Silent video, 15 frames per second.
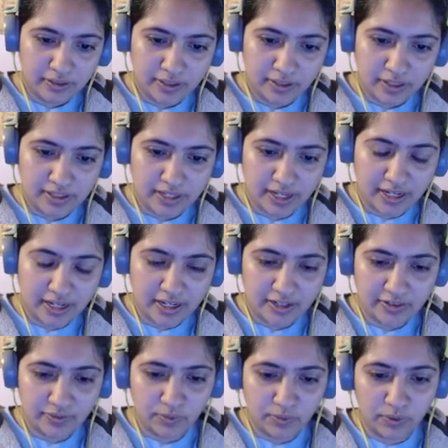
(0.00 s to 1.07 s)
because I kind
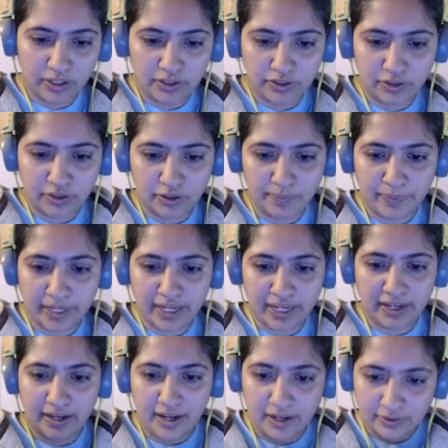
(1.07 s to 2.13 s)
of want her
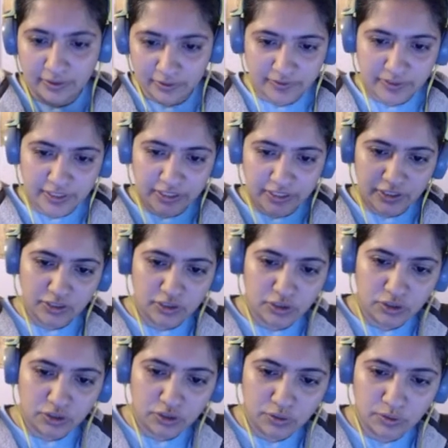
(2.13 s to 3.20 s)
main outfit
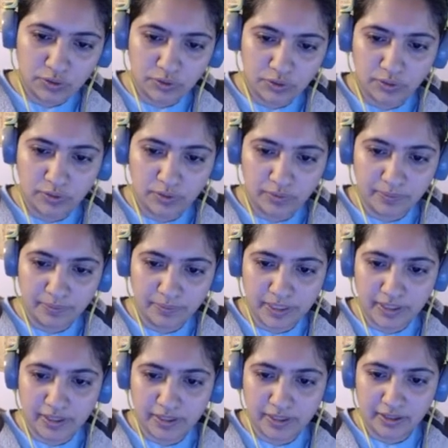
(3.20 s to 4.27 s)
to
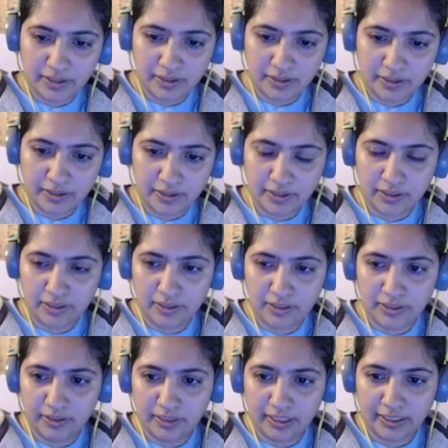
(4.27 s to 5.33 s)
be
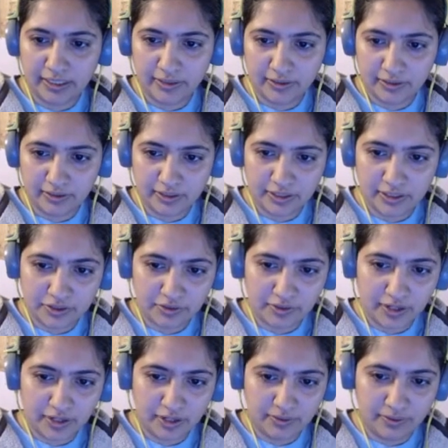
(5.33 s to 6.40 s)
like this
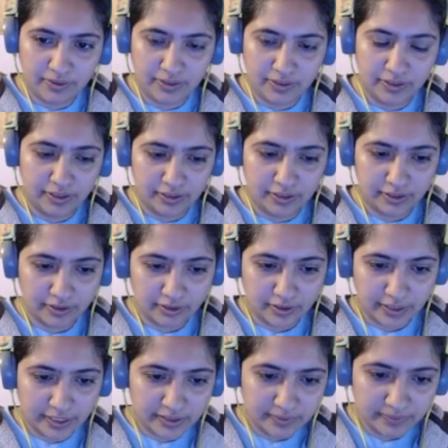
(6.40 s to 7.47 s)
green or the darker
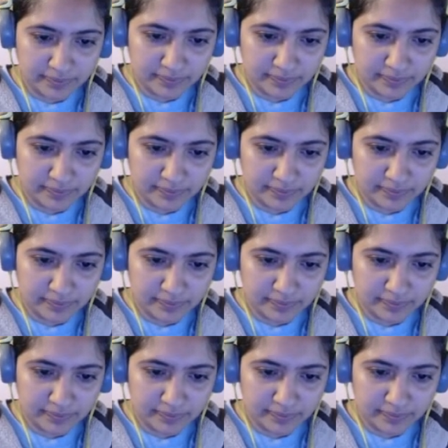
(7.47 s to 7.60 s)
green.